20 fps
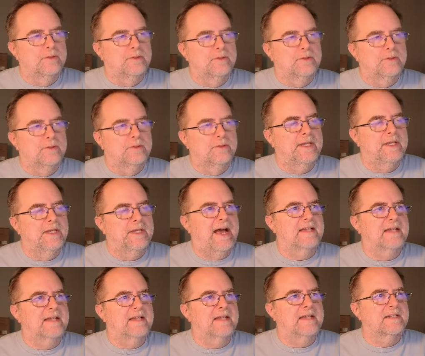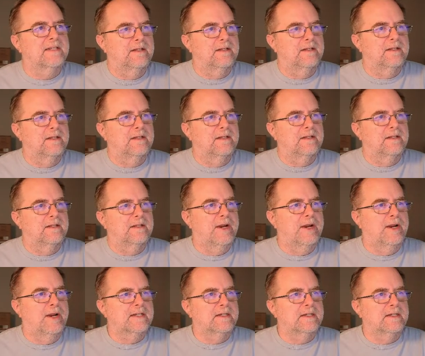And you can't really do that with keyboard.
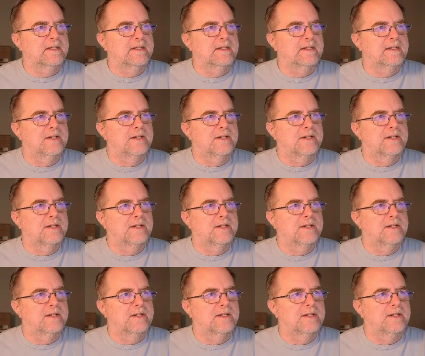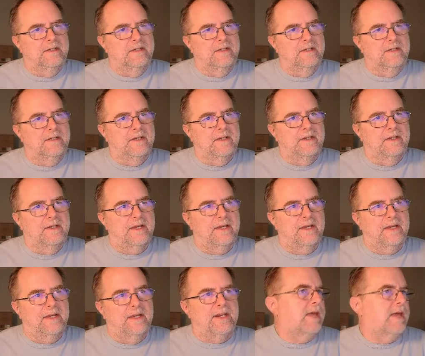It's just binary. It's either you're
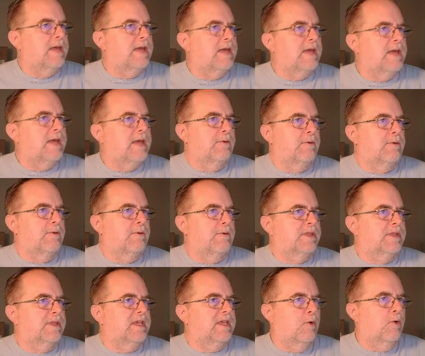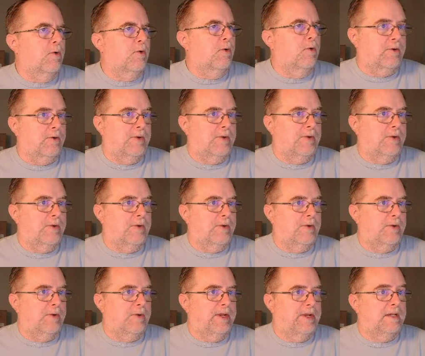turning left or you're not.
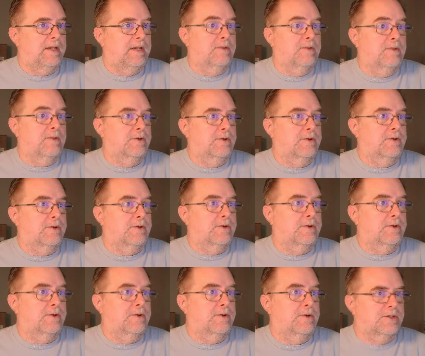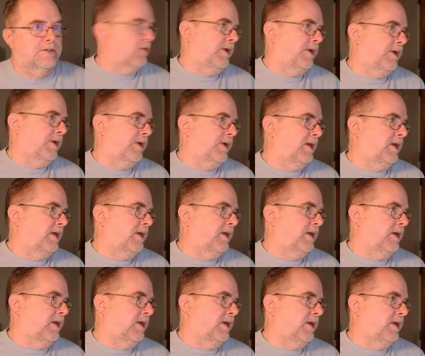Or either you're hitting the gas or you're
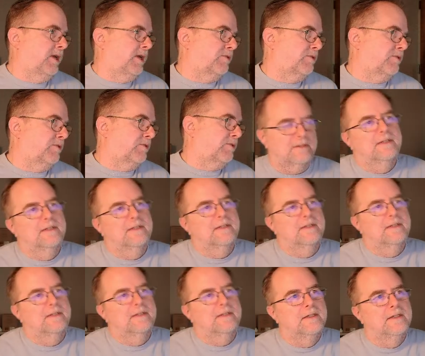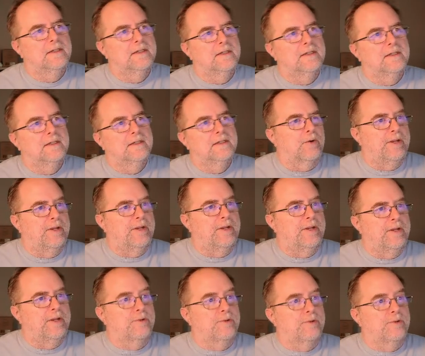not, and it's really
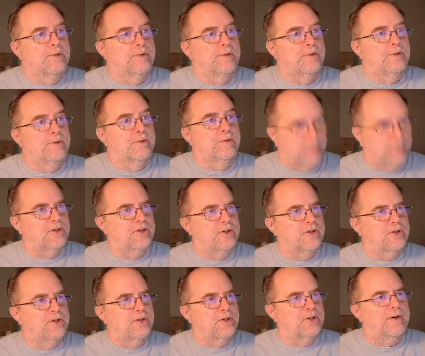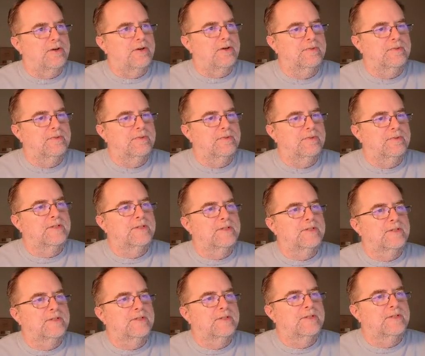challenging to
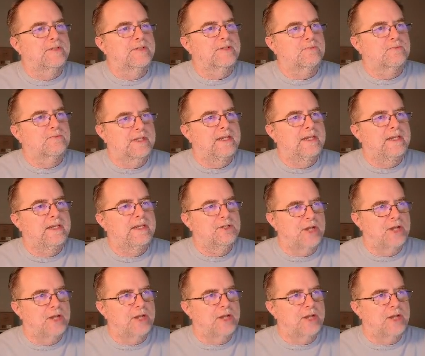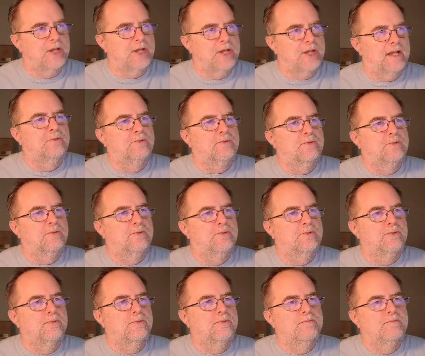control the vehicles well
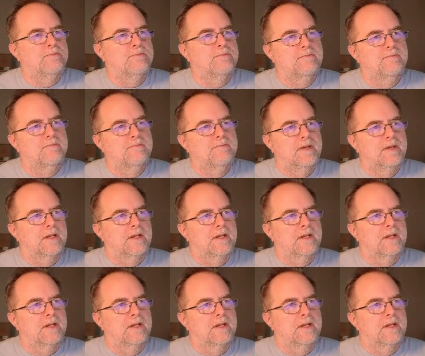in that scenario. So